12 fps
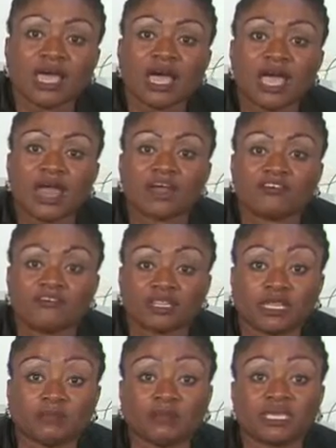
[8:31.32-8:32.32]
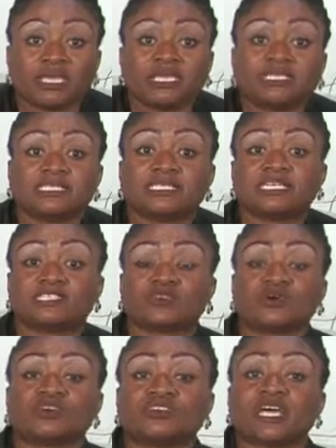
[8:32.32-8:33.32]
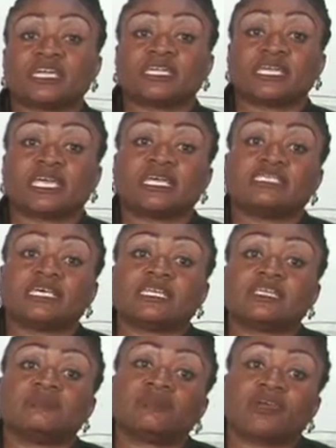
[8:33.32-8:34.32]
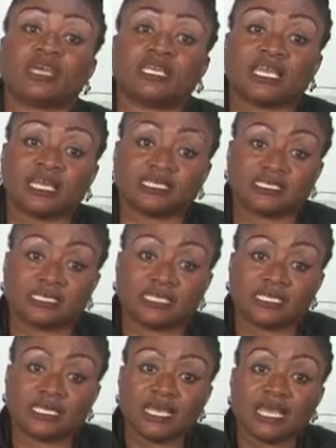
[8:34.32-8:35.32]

However, the PEG is contraindicated in pregnancy,